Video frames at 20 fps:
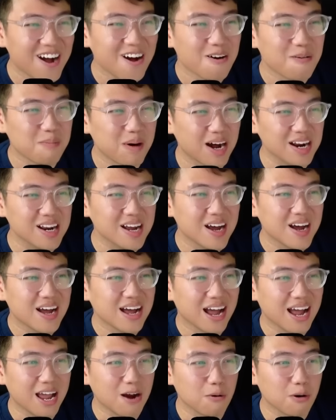But
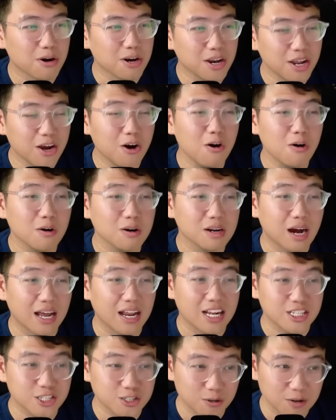it will deal
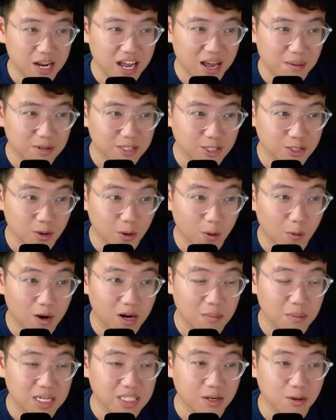additional damage to all
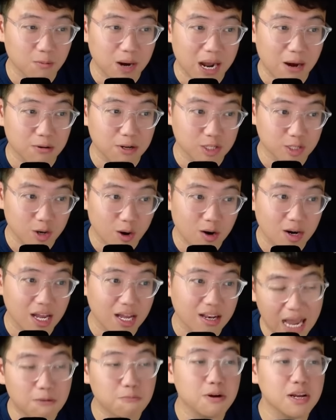enemies around the
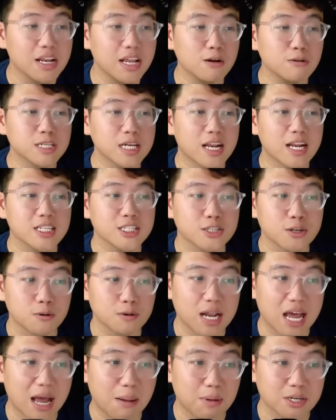target and reduce additional
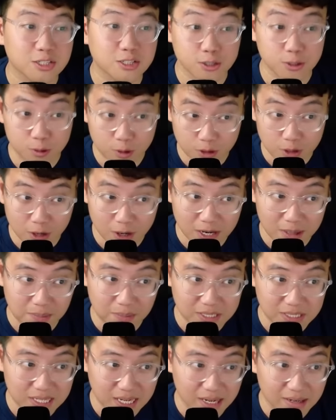damage to
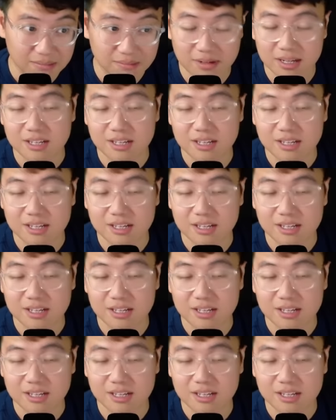30%.